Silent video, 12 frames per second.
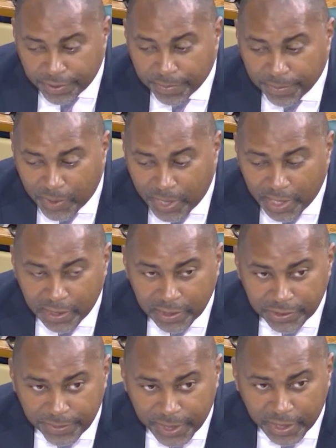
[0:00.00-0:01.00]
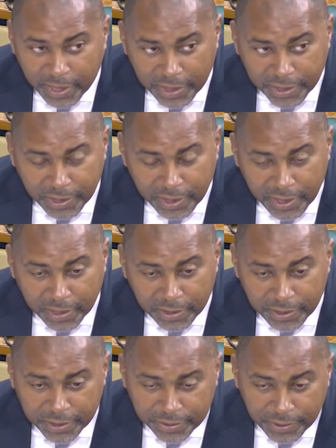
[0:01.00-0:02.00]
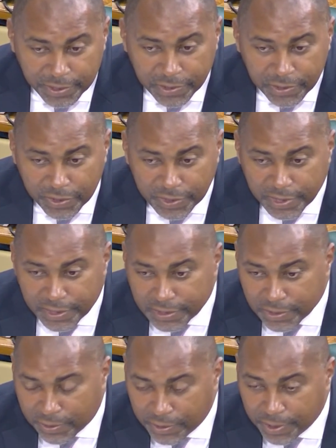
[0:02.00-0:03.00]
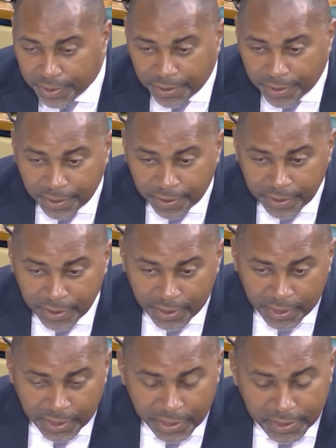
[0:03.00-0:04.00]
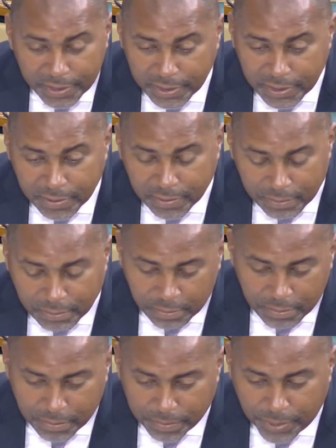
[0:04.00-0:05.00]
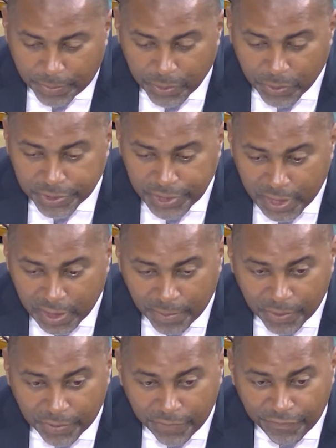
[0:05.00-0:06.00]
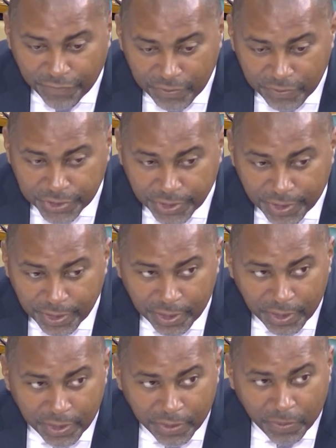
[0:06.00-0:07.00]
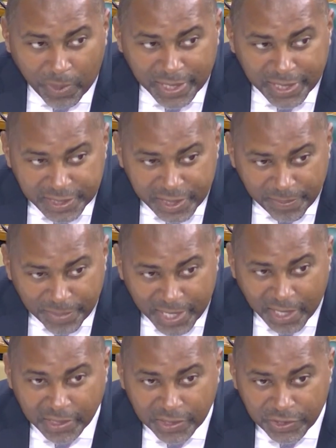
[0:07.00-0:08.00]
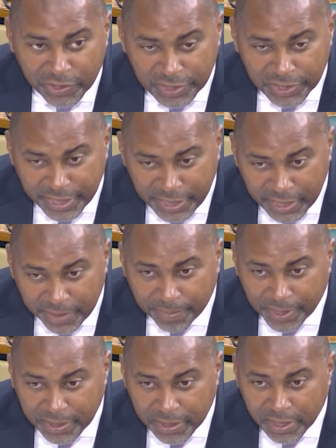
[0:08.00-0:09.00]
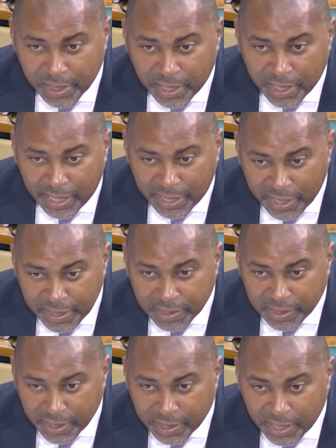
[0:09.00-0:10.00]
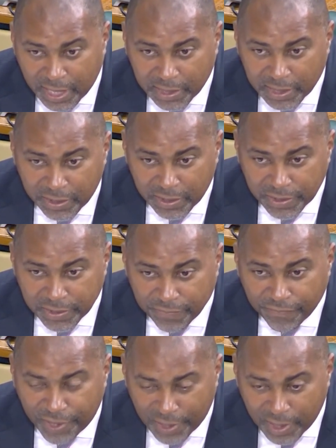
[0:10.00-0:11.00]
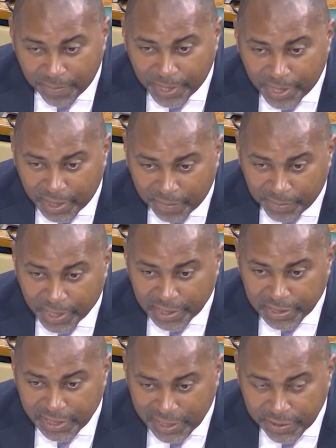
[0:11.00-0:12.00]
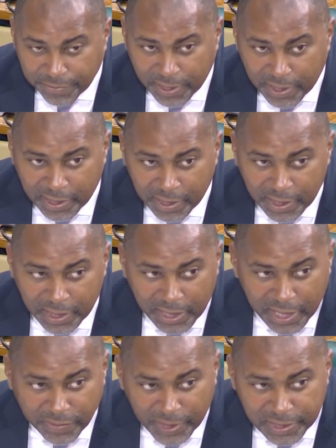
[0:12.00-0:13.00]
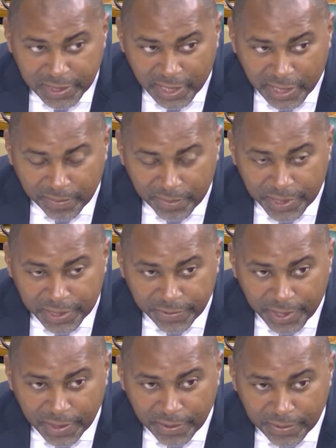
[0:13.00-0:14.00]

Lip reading: while the Jamaica National Heritage Trust does its study or its proposal about the future, what is the plan to just keep it in a state that it doesn't fall apart? Because literally, that's what's taking place right now.